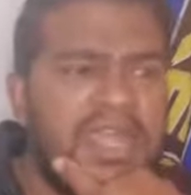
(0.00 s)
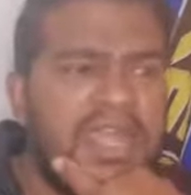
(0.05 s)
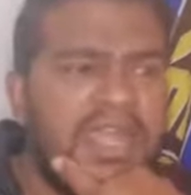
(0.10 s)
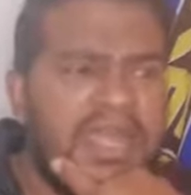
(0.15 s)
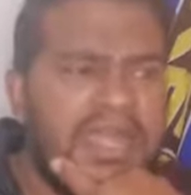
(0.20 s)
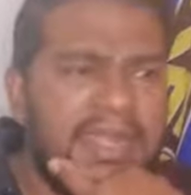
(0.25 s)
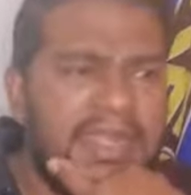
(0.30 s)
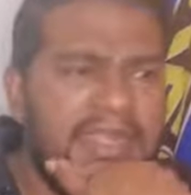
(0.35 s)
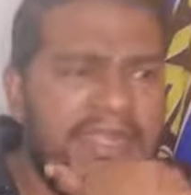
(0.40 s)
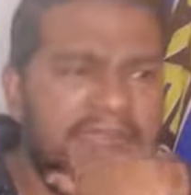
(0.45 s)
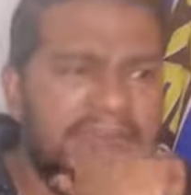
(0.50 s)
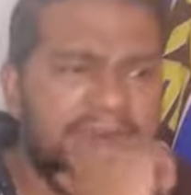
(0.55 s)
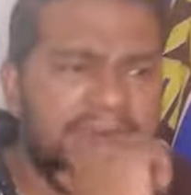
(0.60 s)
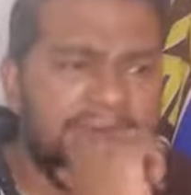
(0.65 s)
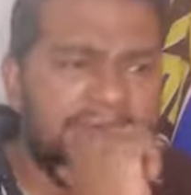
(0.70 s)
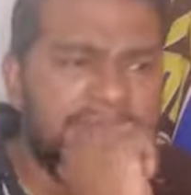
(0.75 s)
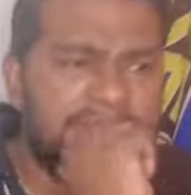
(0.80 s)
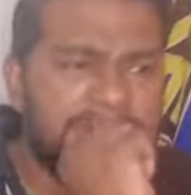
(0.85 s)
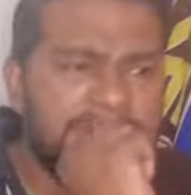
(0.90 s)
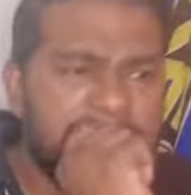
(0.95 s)

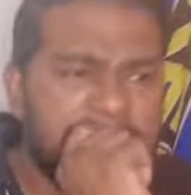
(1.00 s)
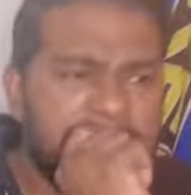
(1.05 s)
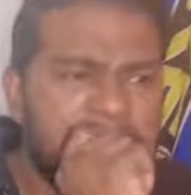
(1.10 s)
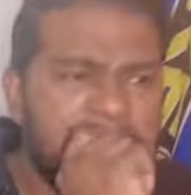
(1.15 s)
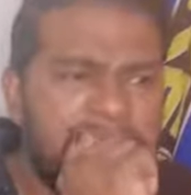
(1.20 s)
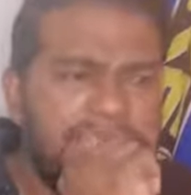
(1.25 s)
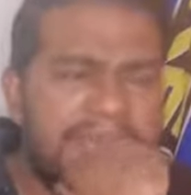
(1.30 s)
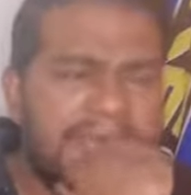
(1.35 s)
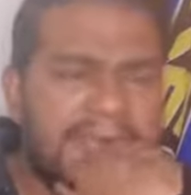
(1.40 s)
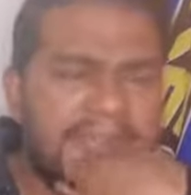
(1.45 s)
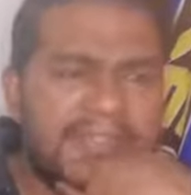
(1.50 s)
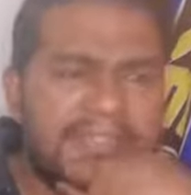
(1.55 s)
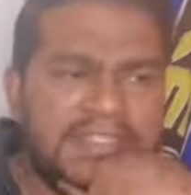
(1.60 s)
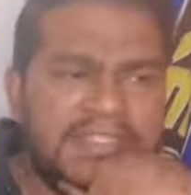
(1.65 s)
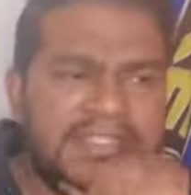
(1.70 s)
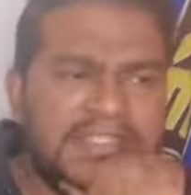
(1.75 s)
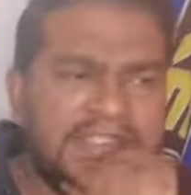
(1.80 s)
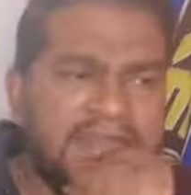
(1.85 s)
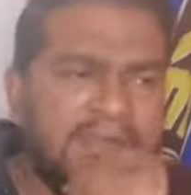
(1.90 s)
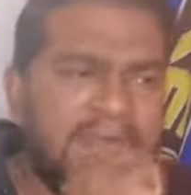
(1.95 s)
And
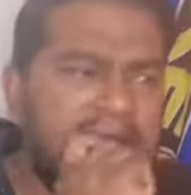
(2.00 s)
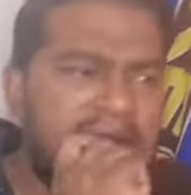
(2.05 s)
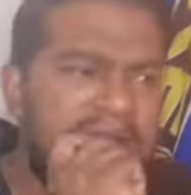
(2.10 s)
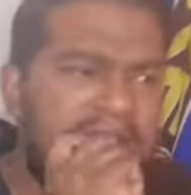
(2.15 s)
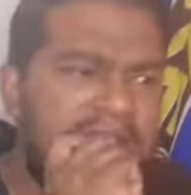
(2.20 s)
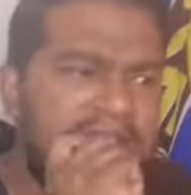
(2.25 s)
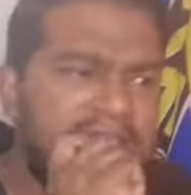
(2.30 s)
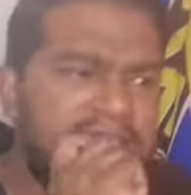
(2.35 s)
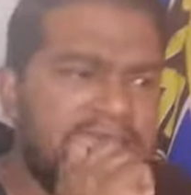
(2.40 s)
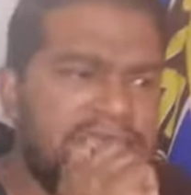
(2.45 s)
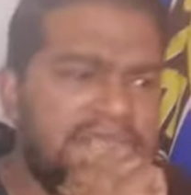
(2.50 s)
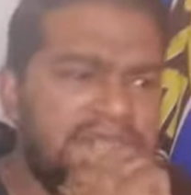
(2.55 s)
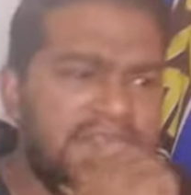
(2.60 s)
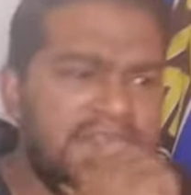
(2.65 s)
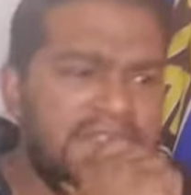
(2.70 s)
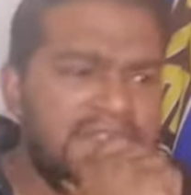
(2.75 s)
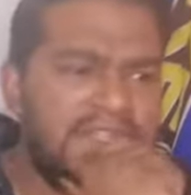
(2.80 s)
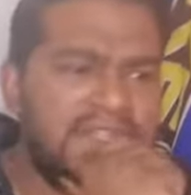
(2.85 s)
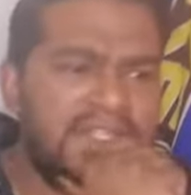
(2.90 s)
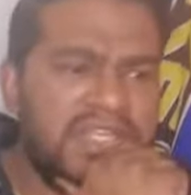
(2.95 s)
there's some
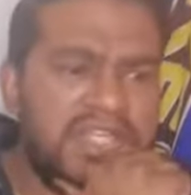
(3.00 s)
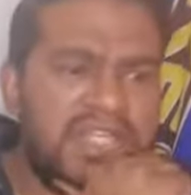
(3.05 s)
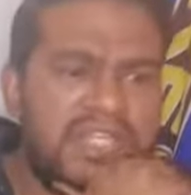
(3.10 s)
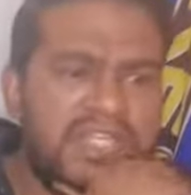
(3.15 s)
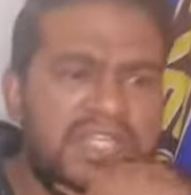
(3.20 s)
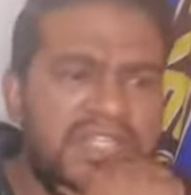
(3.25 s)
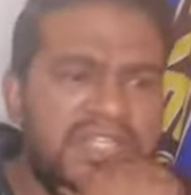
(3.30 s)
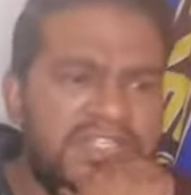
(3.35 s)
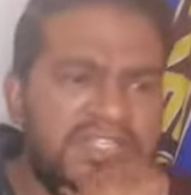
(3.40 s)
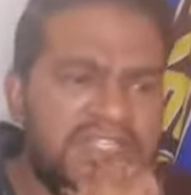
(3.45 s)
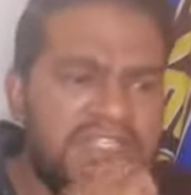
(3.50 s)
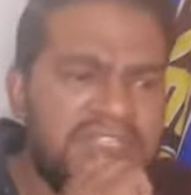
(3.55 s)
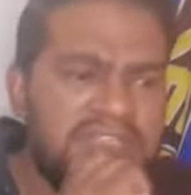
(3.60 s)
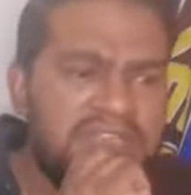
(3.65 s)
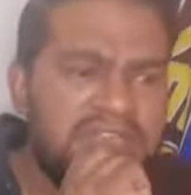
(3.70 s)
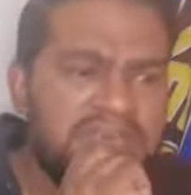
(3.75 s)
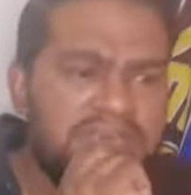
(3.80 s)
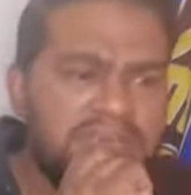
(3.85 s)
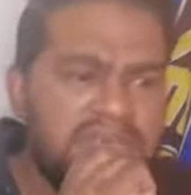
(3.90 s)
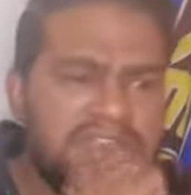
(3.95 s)
other really
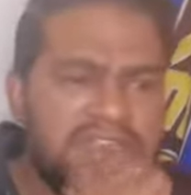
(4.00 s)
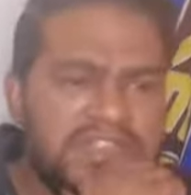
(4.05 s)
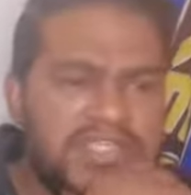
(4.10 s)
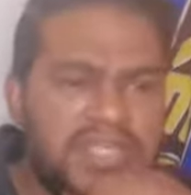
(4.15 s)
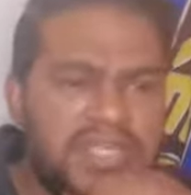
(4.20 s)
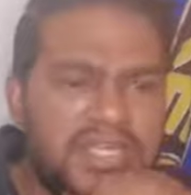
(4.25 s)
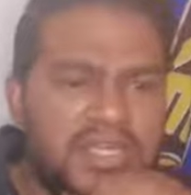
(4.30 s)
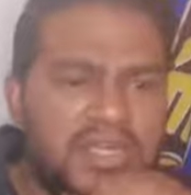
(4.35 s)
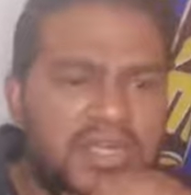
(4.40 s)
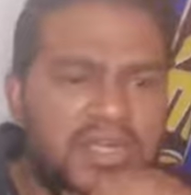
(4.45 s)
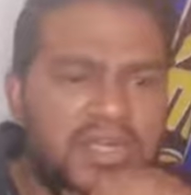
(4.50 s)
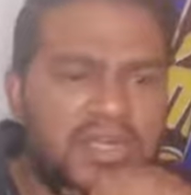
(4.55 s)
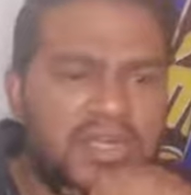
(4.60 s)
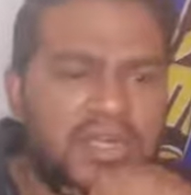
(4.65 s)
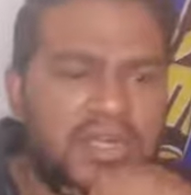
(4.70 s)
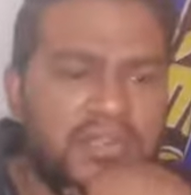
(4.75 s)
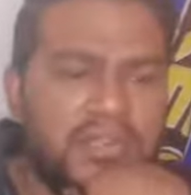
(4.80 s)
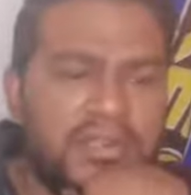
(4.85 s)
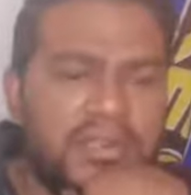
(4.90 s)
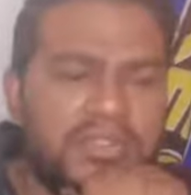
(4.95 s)
interesting bits
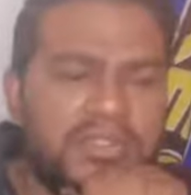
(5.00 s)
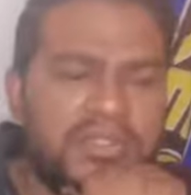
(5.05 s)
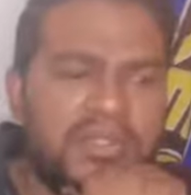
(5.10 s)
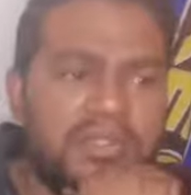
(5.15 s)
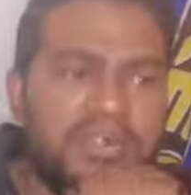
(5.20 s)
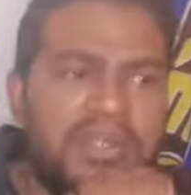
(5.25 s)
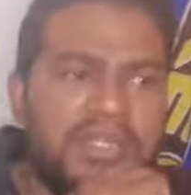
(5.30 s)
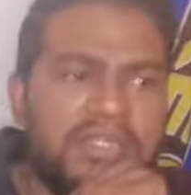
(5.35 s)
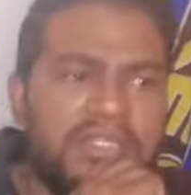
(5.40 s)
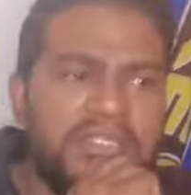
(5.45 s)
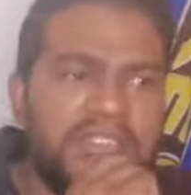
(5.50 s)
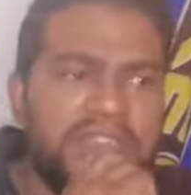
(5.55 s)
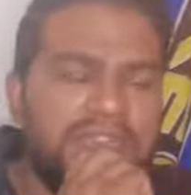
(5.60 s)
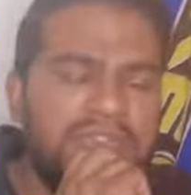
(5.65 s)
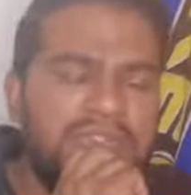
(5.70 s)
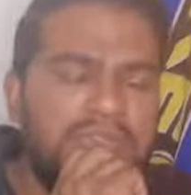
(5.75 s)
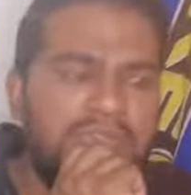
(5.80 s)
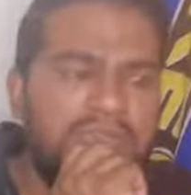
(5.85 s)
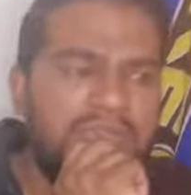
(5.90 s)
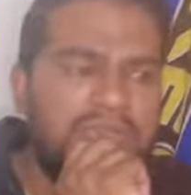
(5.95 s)
about the
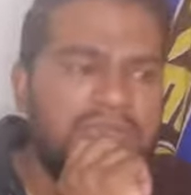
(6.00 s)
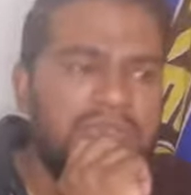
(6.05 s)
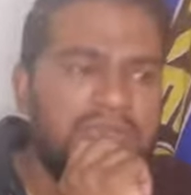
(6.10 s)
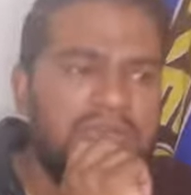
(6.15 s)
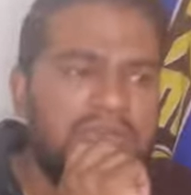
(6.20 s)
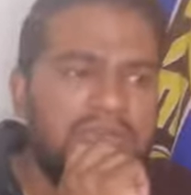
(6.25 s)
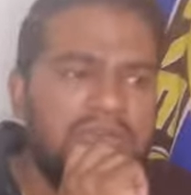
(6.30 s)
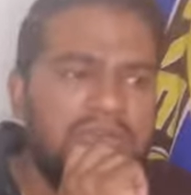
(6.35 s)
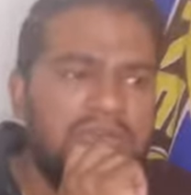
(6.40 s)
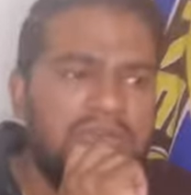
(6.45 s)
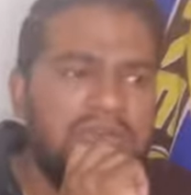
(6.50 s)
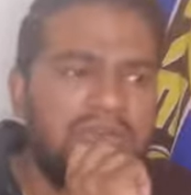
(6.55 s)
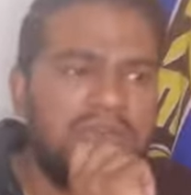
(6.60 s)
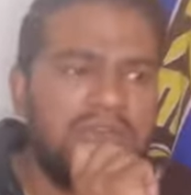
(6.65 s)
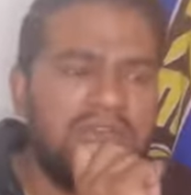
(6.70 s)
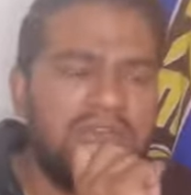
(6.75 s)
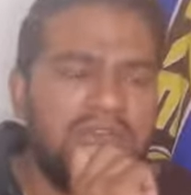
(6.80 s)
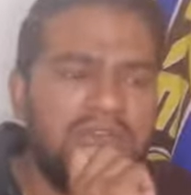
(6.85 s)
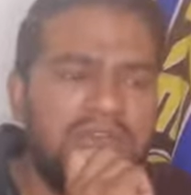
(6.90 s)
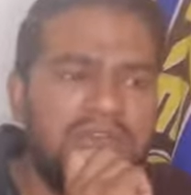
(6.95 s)
YD2
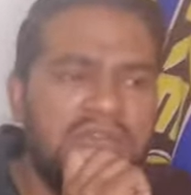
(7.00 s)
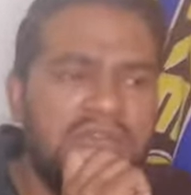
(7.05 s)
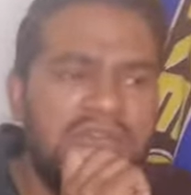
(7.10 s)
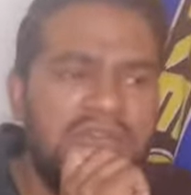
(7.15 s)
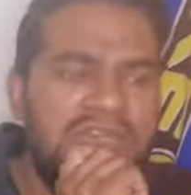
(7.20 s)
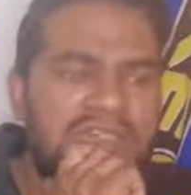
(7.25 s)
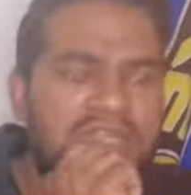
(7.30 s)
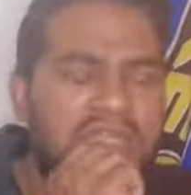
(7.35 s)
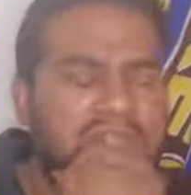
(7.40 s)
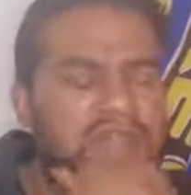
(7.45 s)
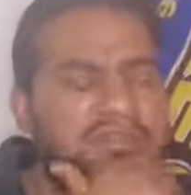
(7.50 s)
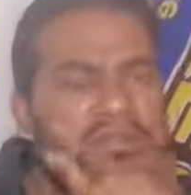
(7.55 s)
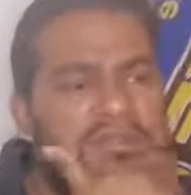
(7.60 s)
Z.